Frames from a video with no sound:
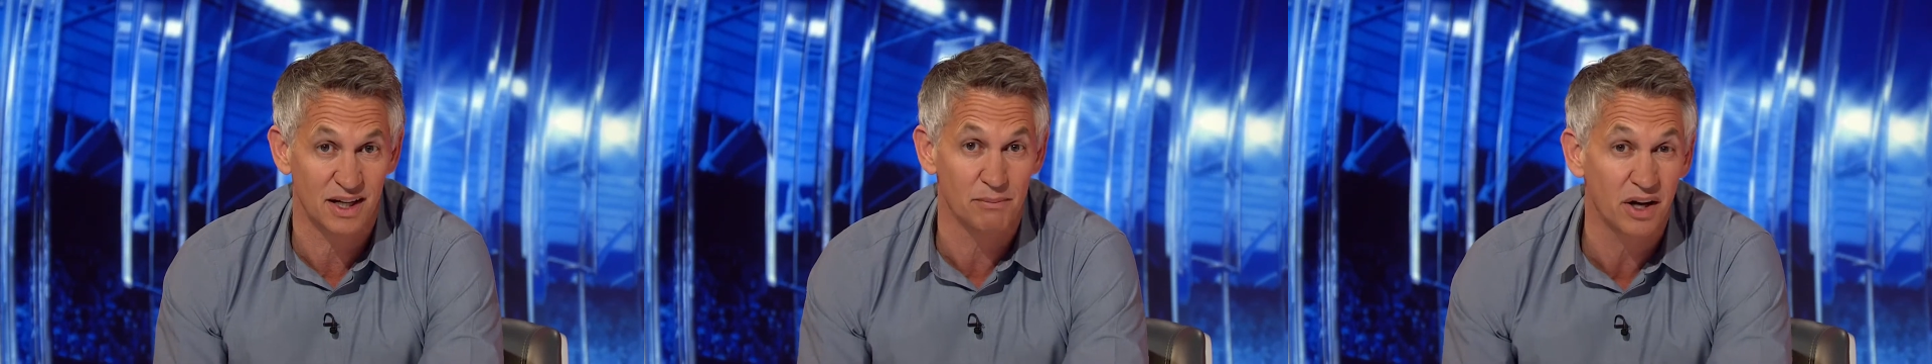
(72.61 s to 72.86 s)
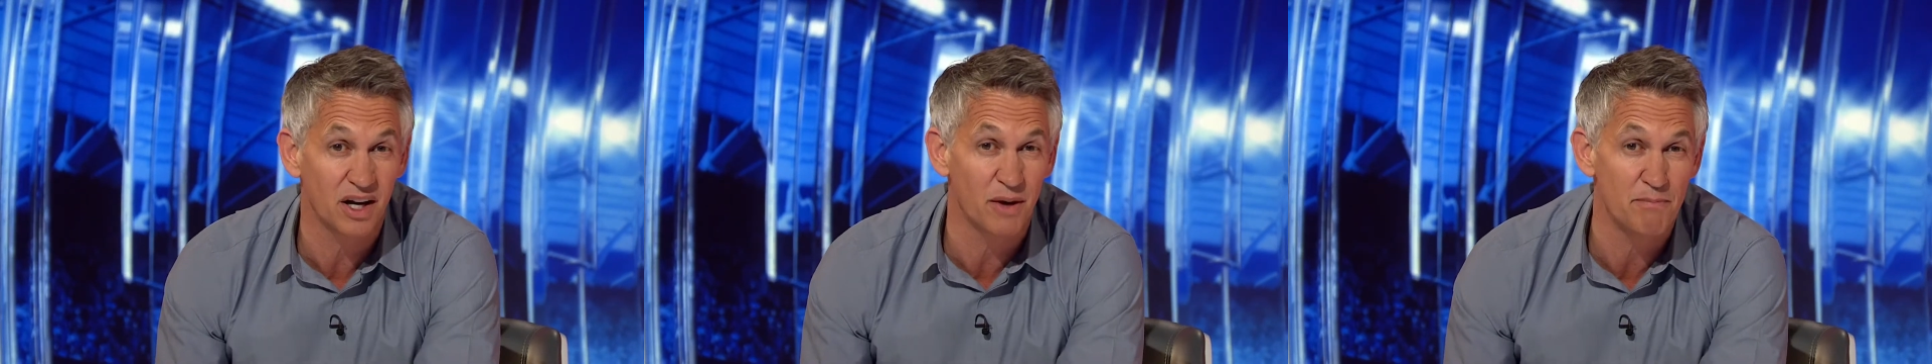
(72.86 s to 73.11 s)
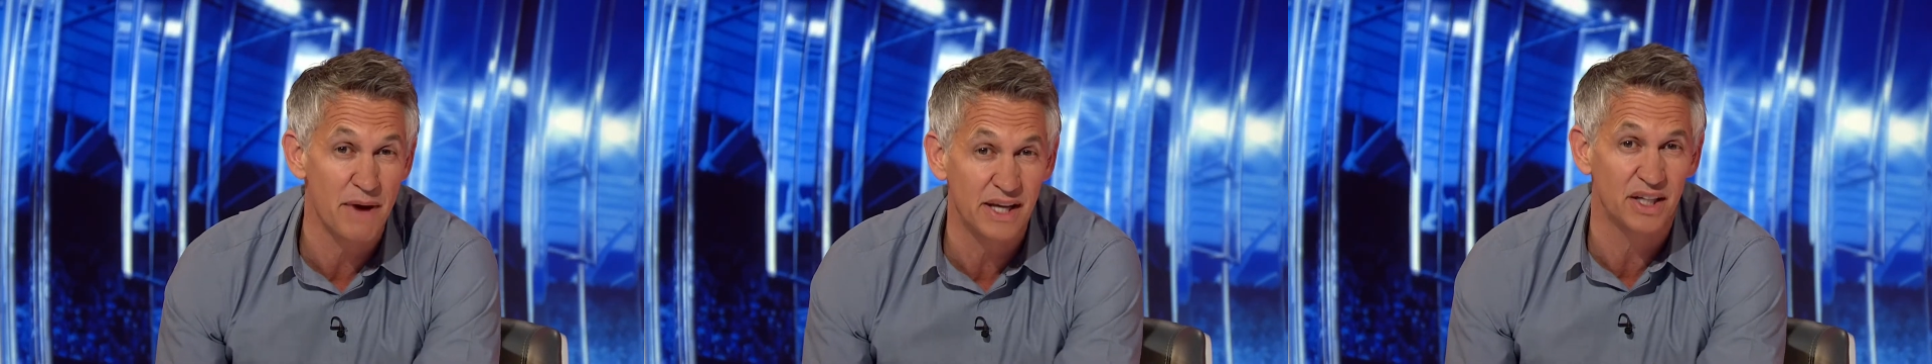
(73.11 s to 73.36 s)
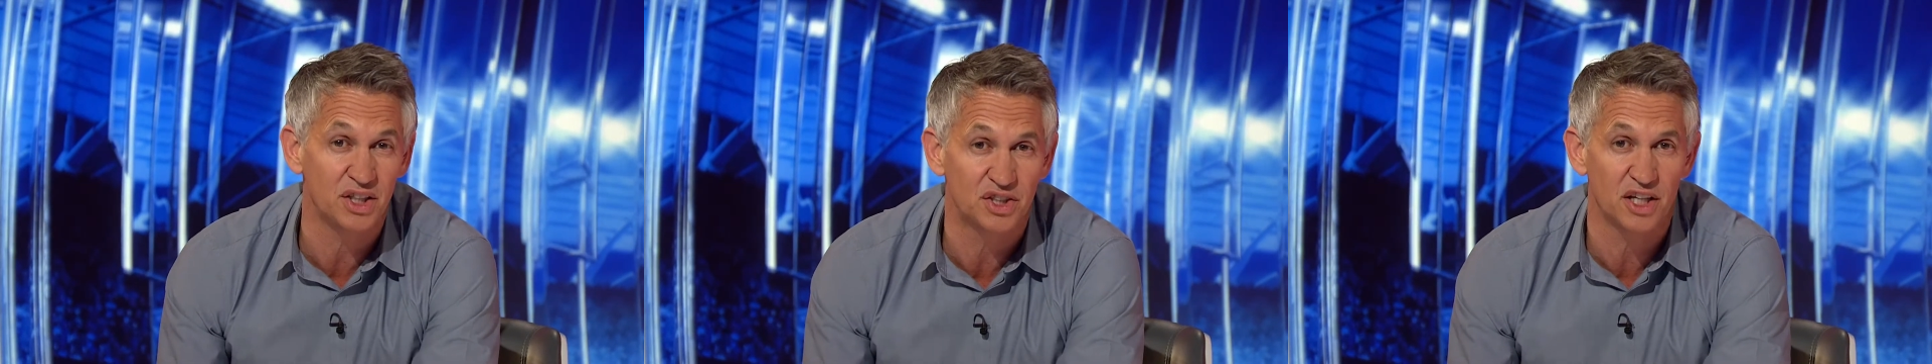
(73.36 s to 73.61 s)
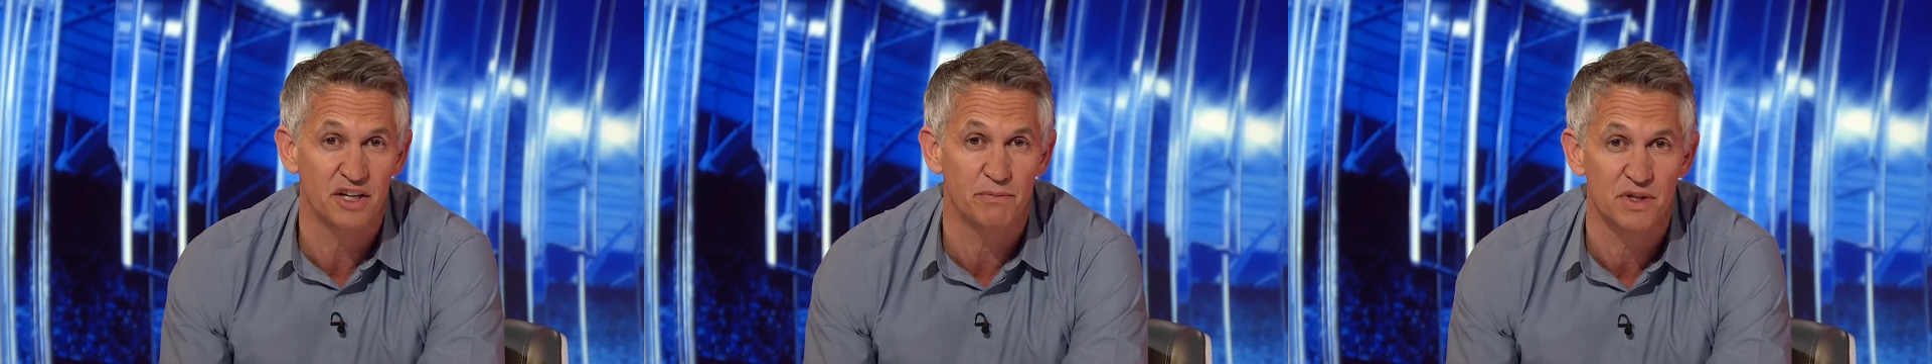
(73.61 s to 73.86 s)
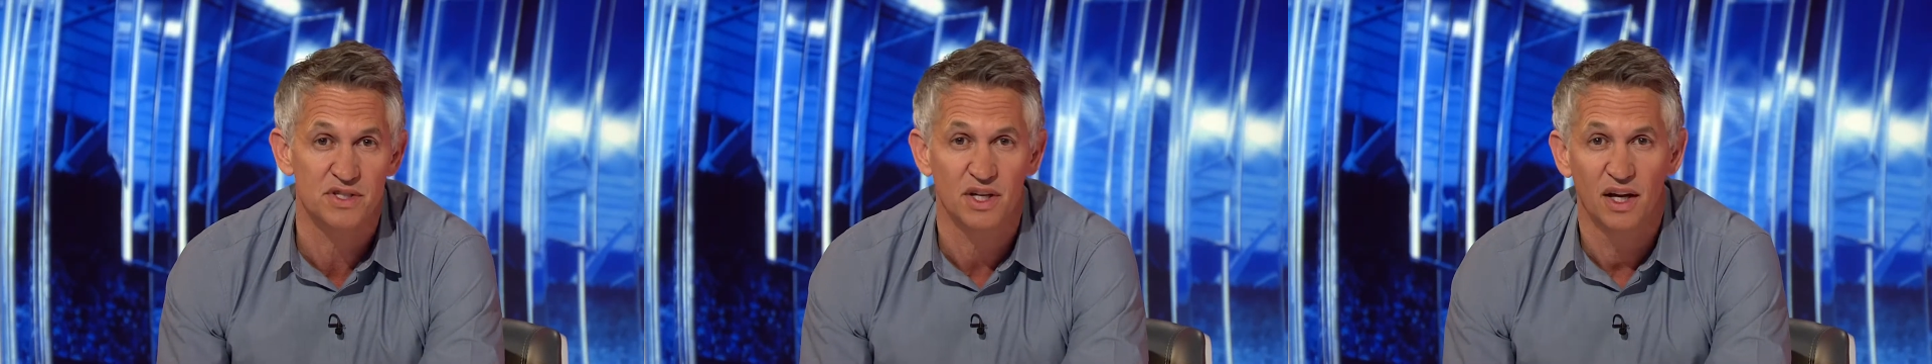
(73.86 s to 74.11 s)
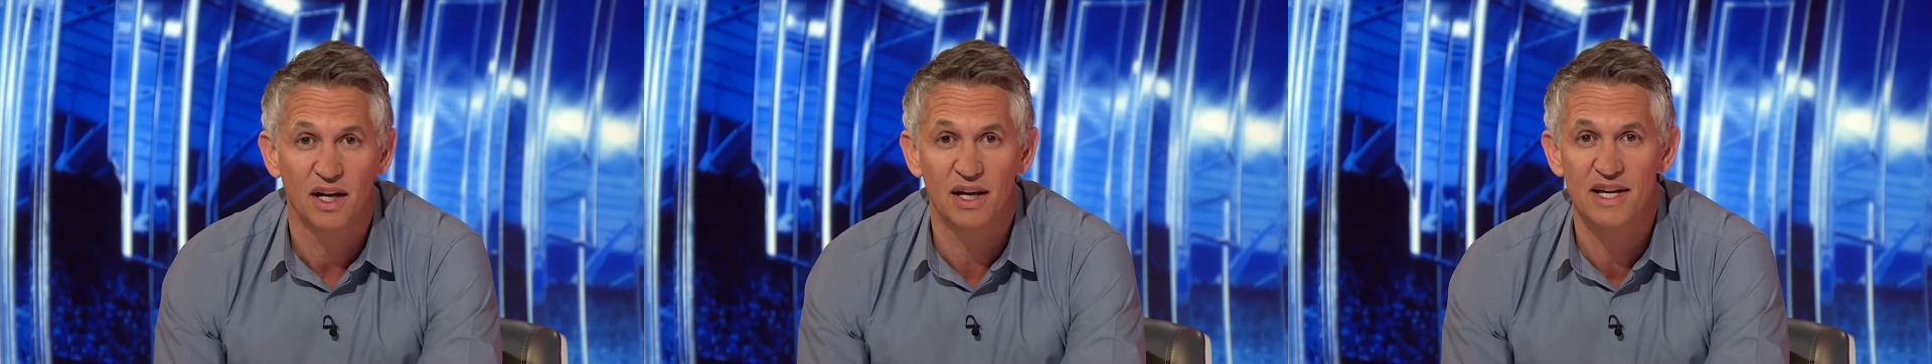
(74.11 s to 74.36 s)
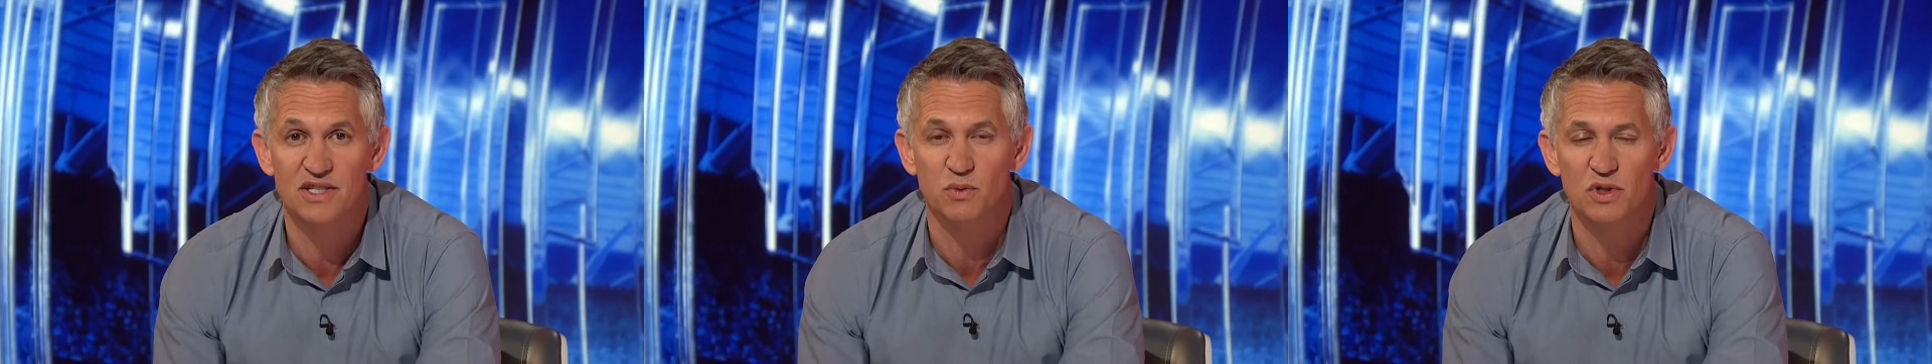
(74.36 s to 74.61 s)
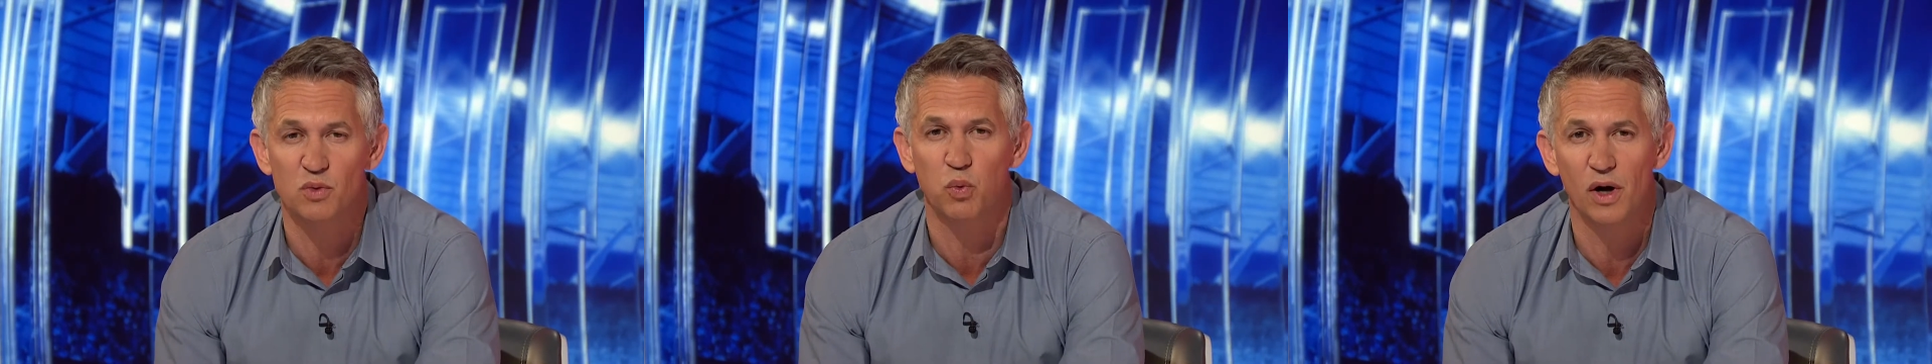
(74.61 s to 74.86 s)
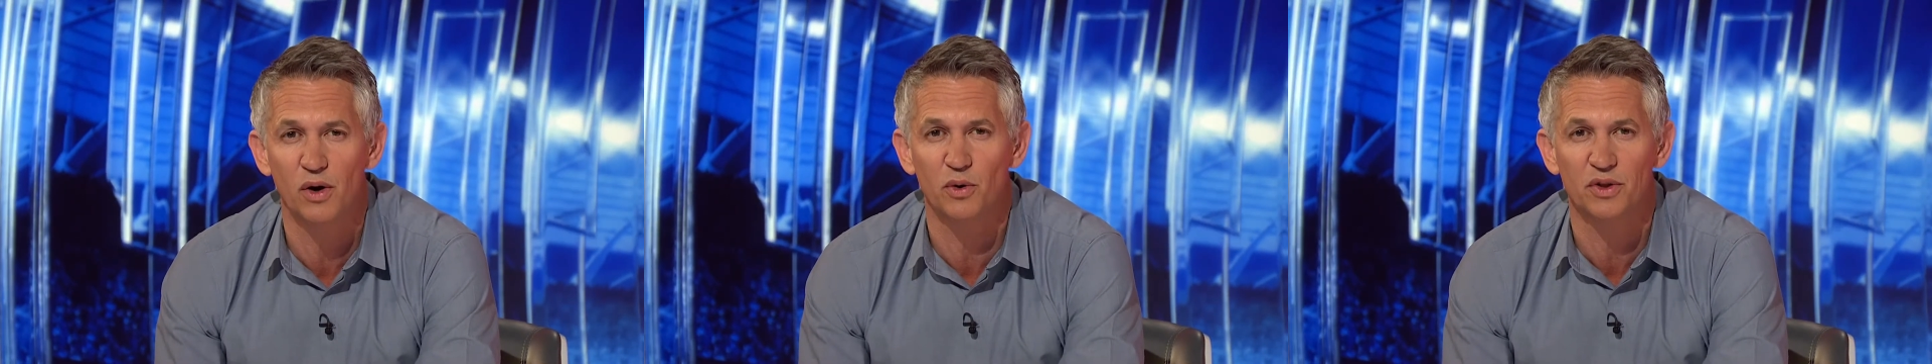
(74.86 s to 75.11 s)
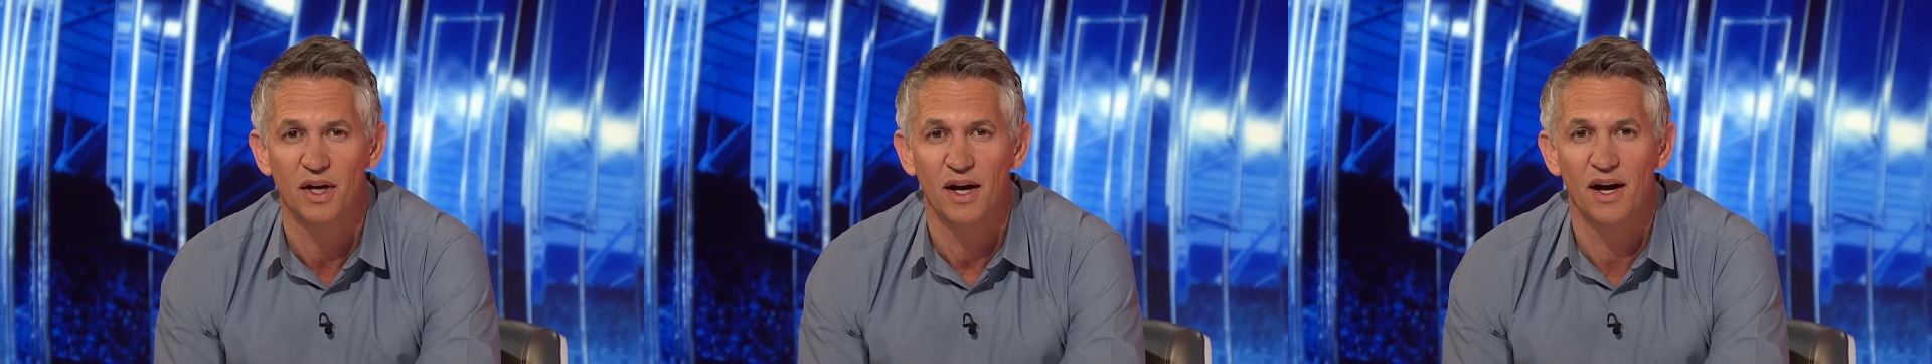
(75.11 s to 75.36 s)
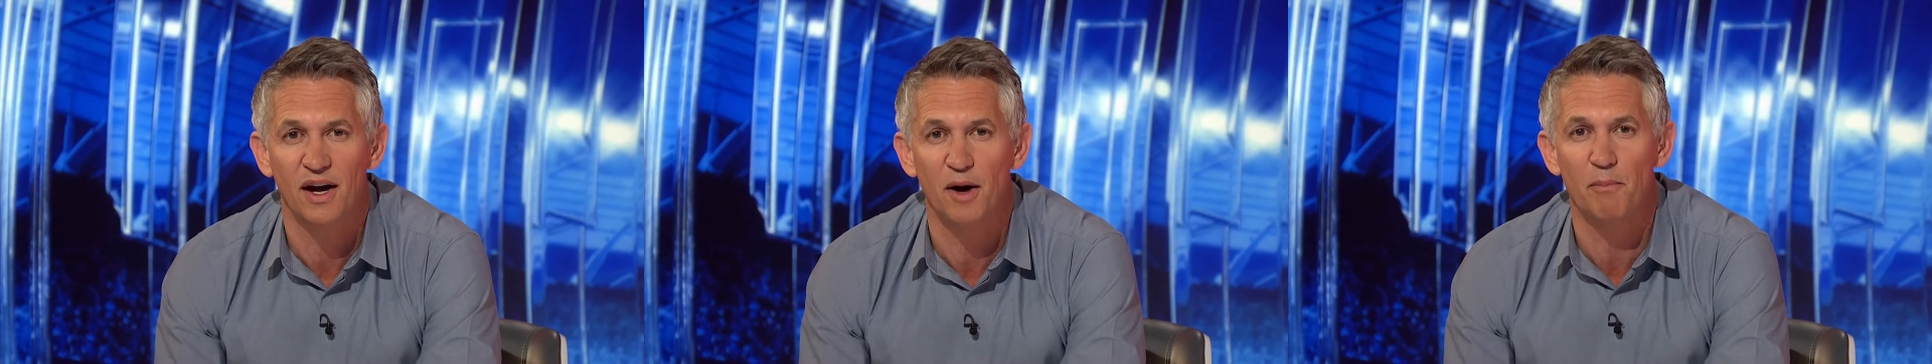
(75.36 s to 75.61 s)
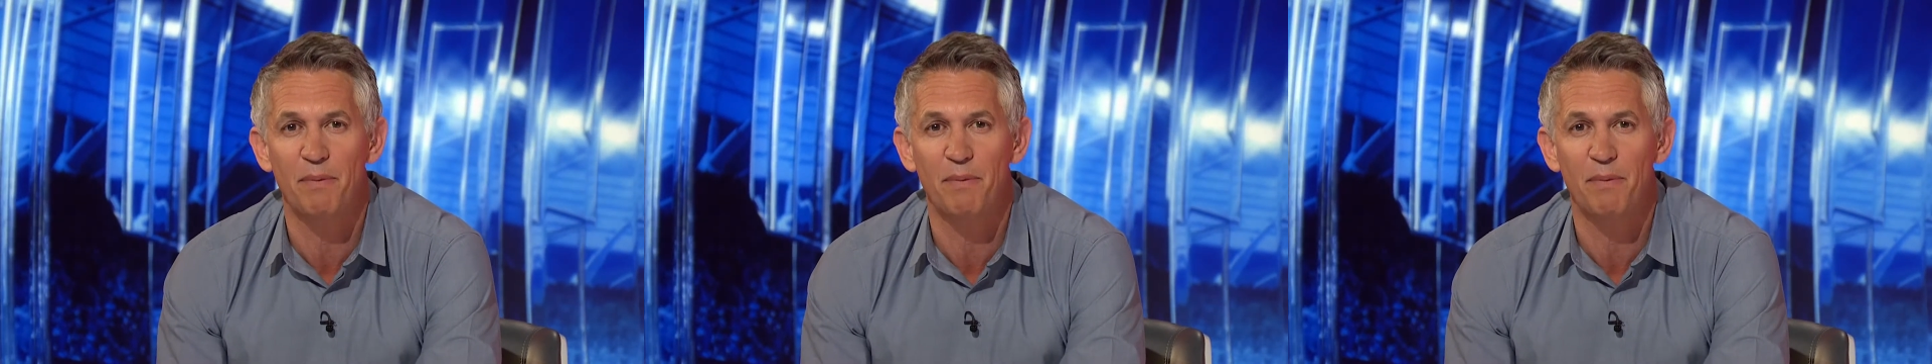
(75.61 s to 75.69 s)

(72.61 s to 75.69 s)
Among her many achievements, Liz was world uh,